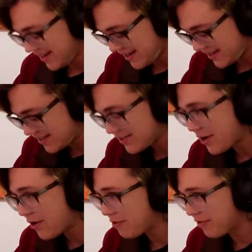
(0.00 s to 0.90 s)
He's
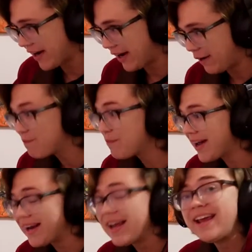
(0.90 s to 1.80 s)
so funny.
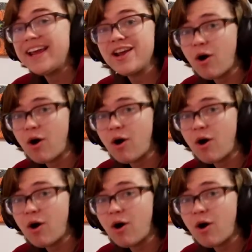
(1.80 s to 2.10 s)
But he